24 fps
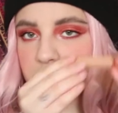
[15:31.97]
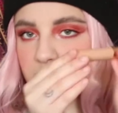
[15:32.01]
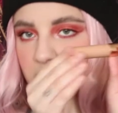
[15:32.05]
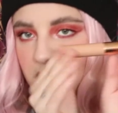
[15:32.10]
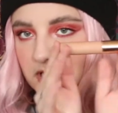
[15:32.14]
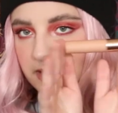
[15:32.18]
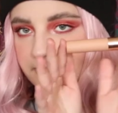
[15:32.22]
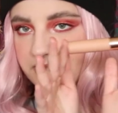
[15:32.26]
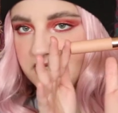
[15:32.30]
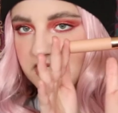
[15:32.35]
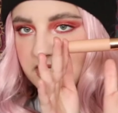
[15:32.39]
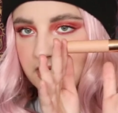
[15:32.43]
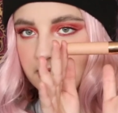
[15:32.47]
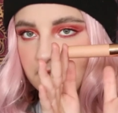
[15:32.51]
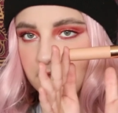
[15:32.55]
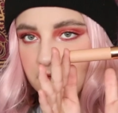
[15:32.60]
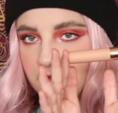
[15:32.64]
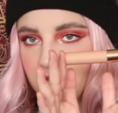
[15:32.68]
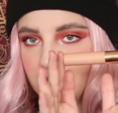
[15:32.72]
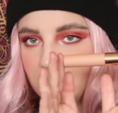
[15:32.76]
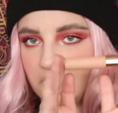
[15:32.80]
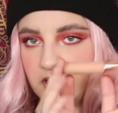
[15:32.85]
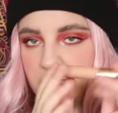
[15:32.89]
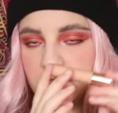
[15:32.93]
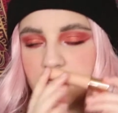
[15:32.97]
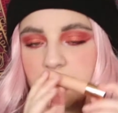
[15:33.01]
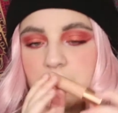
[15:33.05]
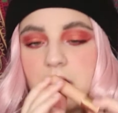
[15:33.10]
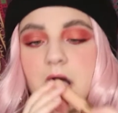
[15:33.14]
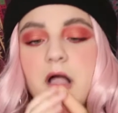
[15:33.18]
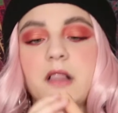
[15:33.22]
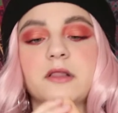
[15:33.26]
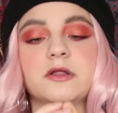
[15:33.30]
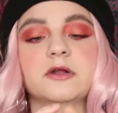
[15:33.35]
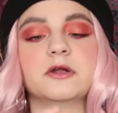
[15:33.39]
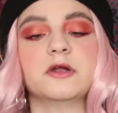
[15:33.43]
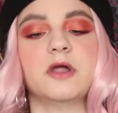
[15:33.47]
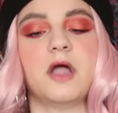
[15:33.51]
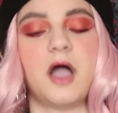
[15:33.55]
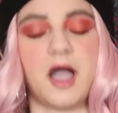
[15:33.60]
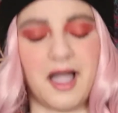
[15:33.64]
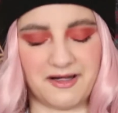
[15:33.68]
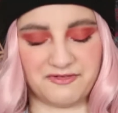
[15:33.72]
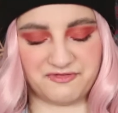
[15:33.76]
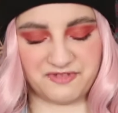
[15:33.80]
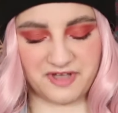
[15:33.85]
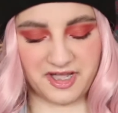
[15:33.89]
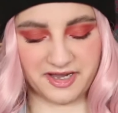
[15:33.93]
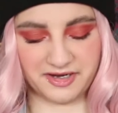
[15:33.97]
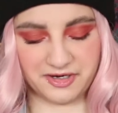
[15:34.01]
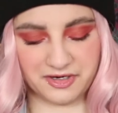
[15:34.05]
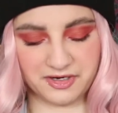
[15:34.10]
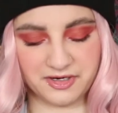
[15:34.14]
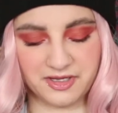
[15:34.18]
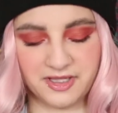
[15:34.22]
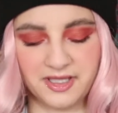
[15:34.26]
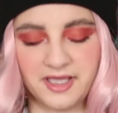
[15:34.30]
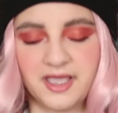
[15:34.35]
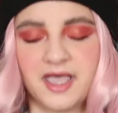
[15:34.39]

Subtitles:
lipstick in the color Hot Fire.